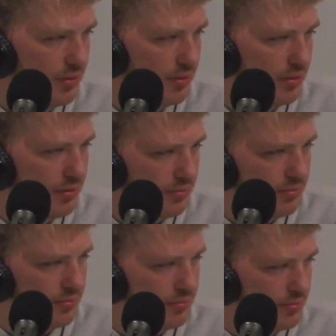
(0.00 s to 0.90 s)

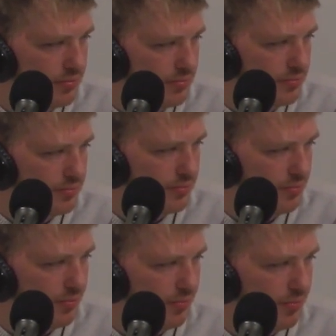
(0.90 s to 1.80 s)

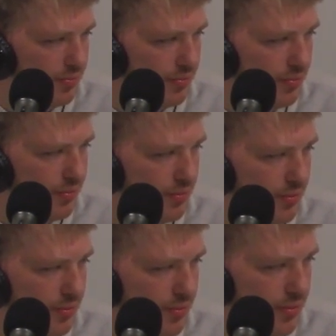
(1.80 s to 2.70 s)

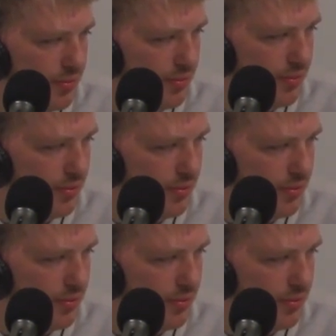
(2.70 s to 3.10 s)
(not speaking)